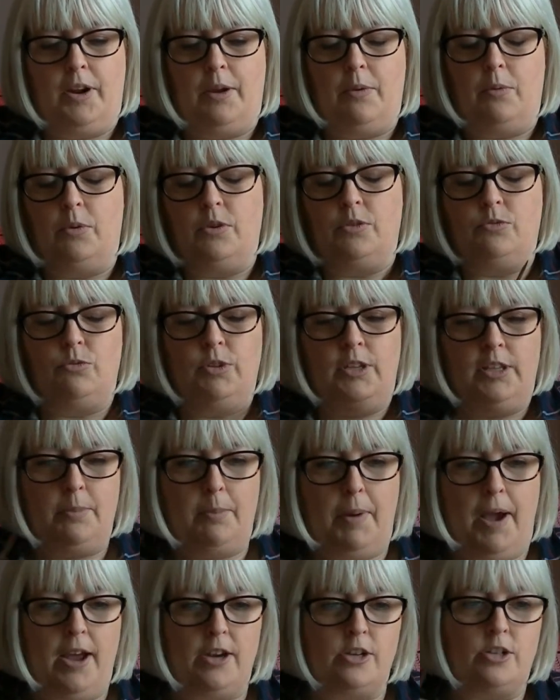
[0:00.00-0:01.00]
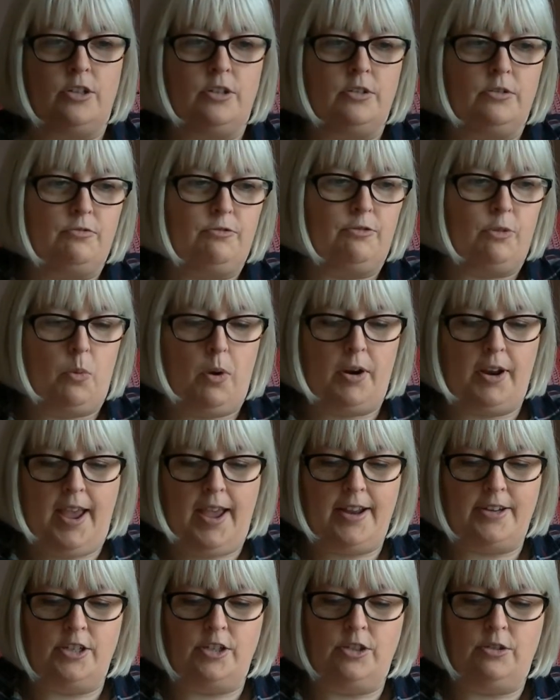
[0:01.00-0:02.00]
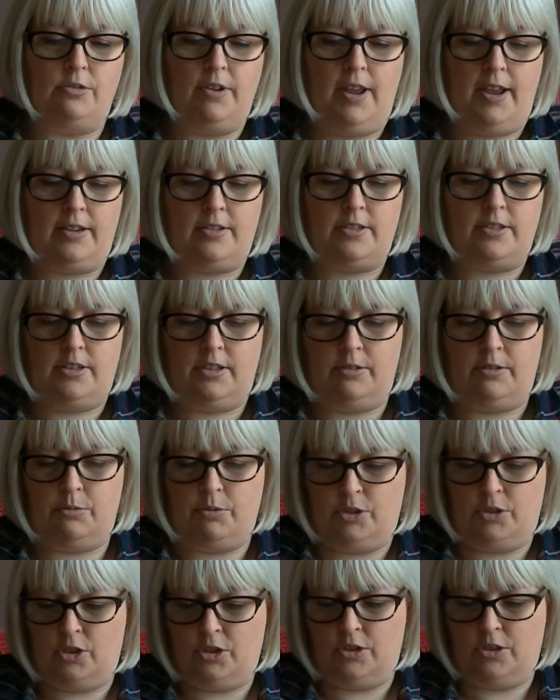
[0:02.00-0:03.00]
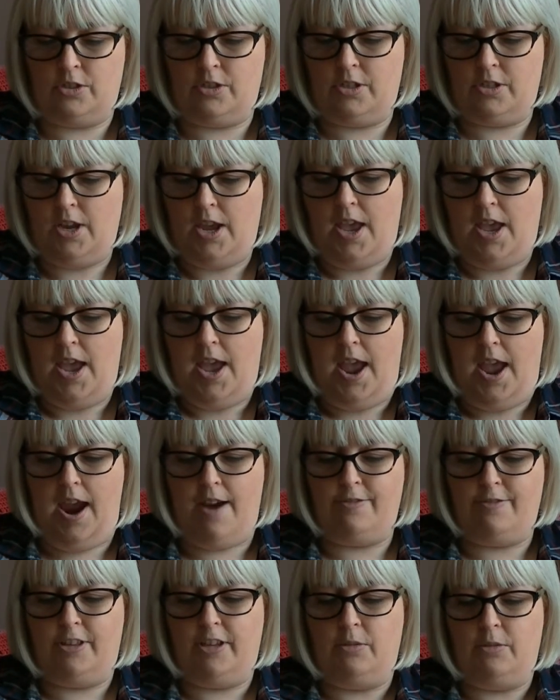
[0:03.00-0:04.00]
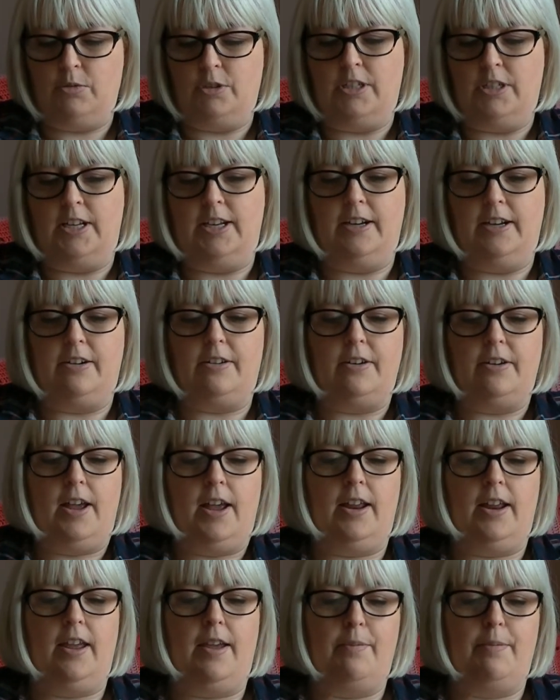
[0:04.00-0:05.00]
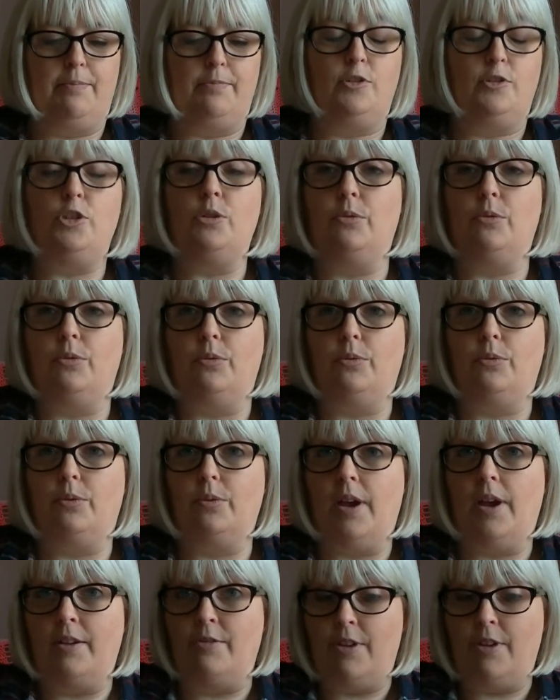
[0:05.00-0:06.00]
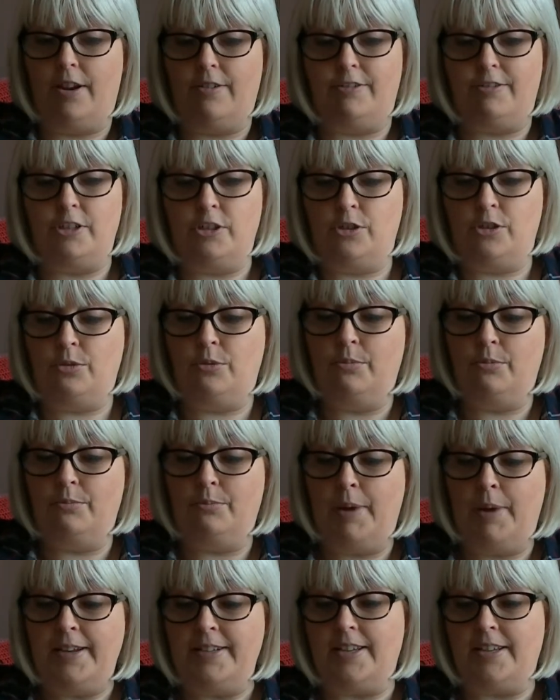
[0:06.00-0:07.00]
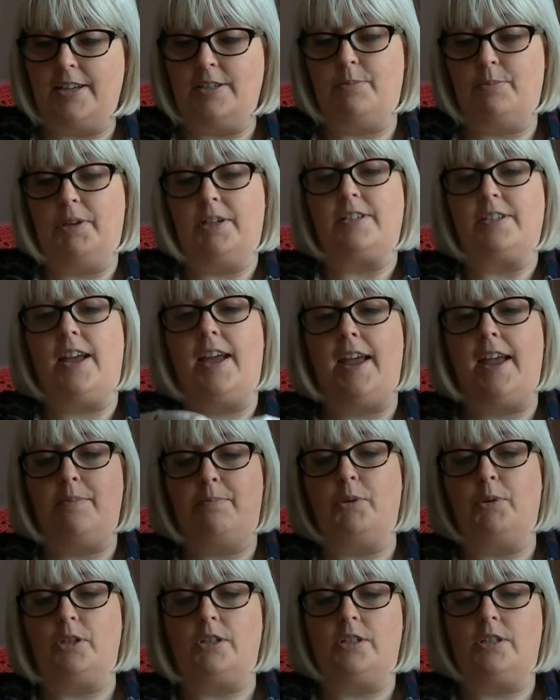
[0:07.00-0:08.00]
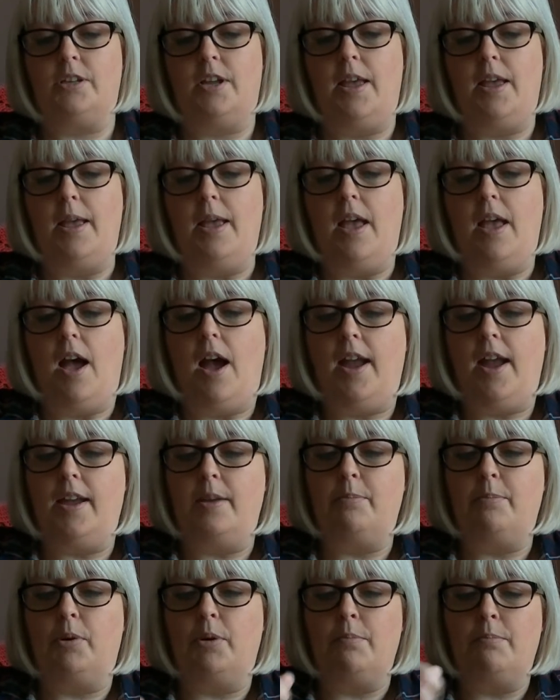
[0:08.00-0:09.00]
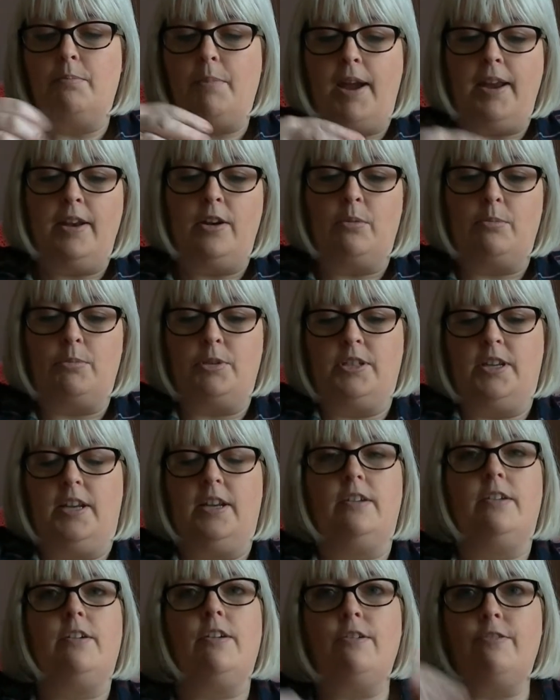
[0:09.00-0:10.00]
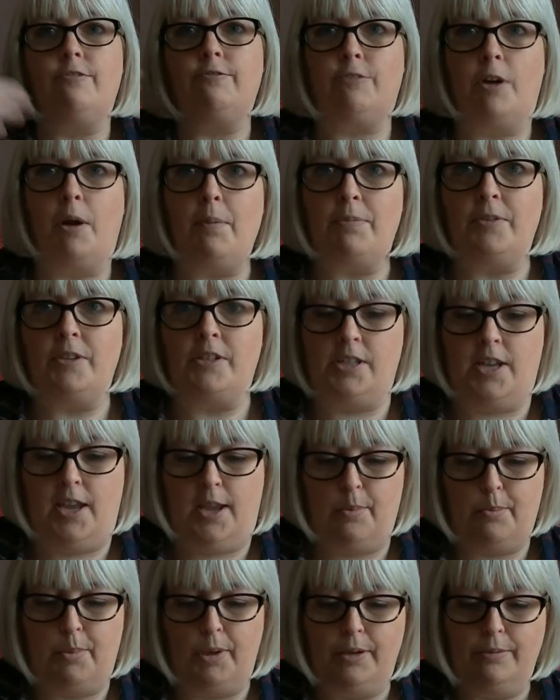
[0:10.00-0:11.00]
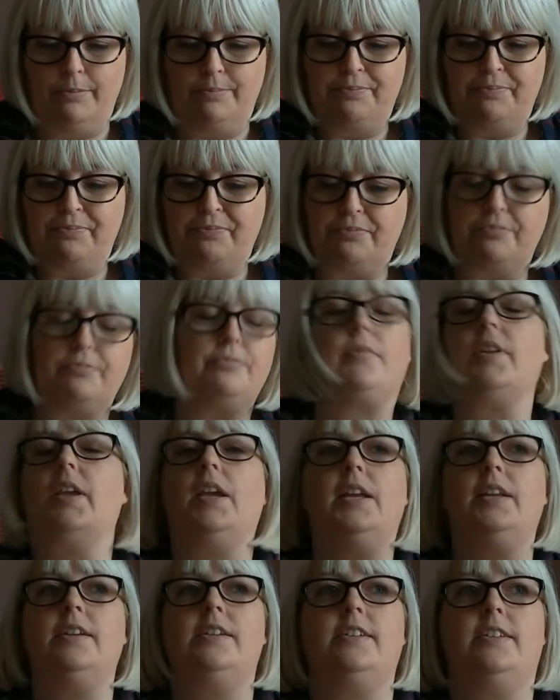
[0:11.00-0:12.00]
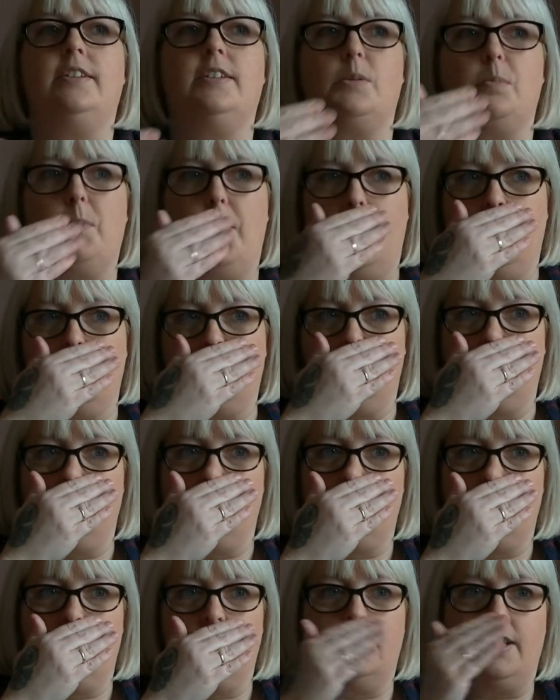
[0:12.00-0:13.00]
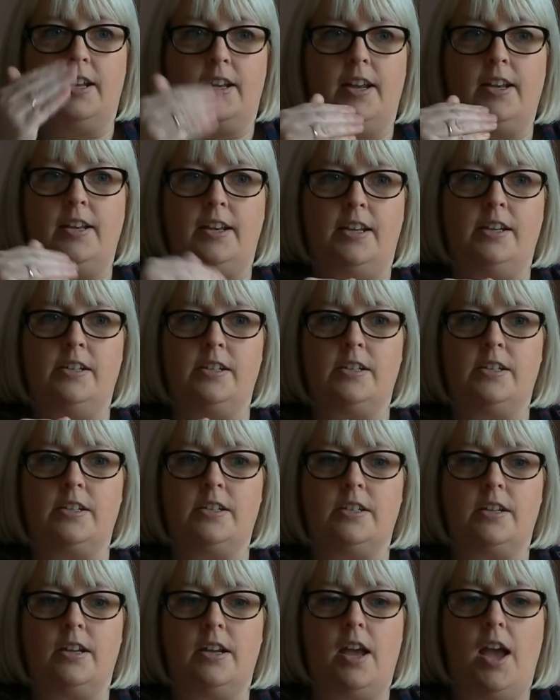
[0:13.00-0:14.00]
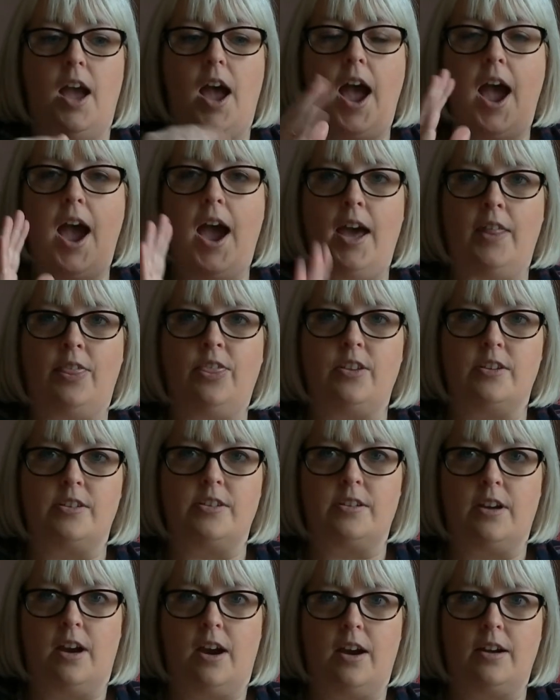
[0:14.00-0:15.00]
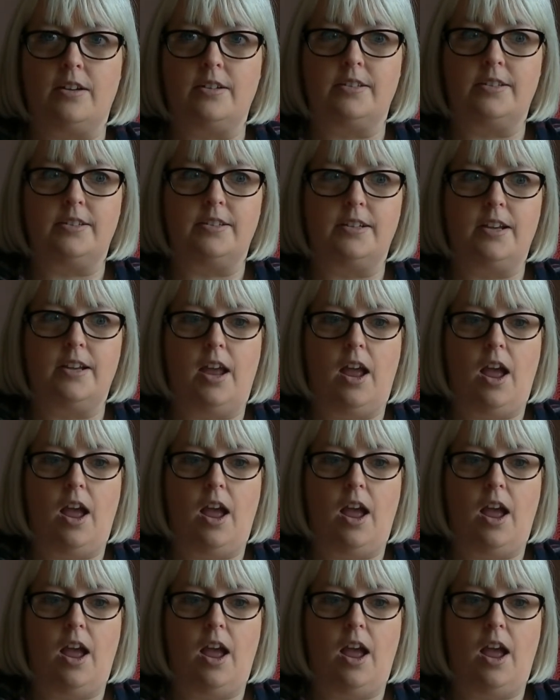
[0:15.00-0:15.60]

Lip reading: would read the pattern for what I had to do next. It was just, everything was clear and relevant to my size, because I had put my numbers in from the table into the spaces that I needed at the start,